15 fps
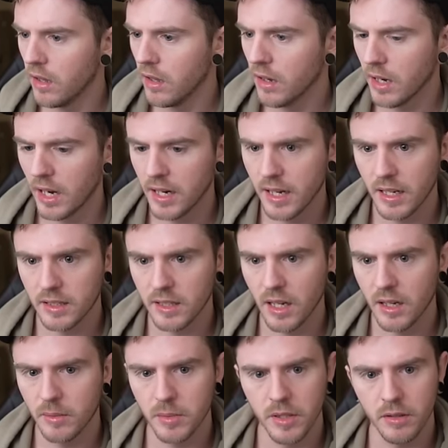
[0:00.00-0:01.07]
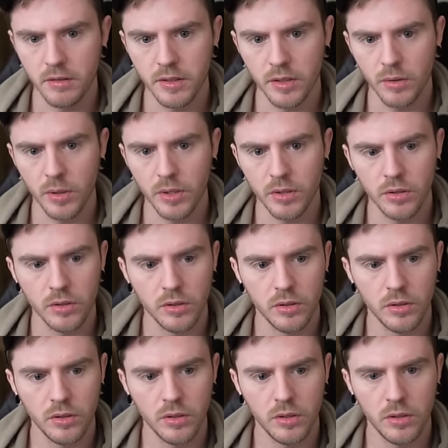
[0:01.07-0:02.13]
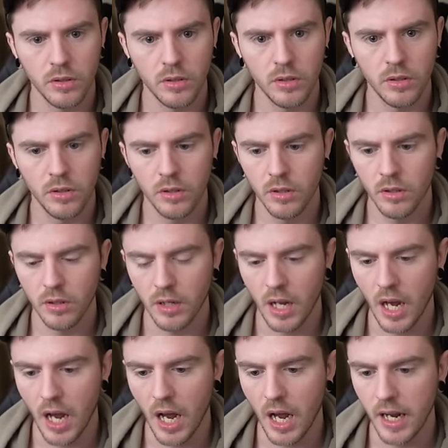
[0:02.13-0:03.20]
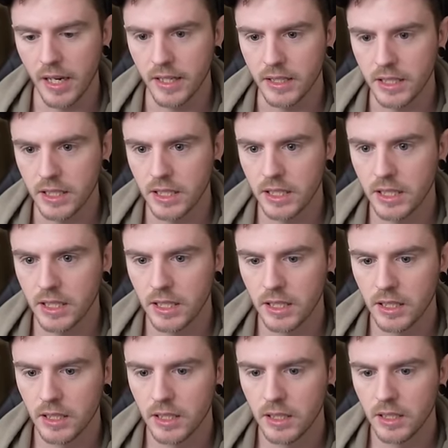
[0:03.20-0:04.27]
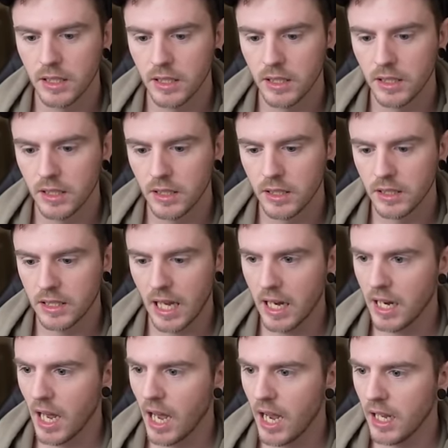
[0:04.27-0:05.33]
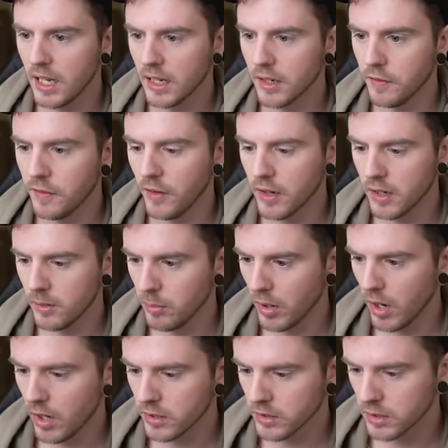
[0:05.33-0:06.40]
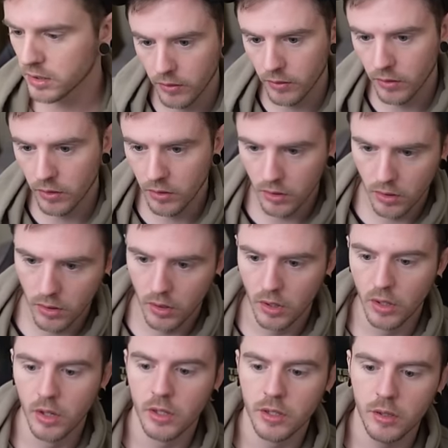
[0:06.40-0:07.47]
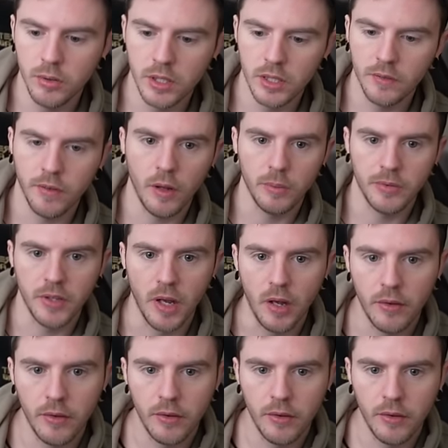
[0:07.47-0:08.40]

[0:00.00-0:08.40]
Can I get sniped here is the question. Nice. 10 high like a fucking boss. Deuces flop stats.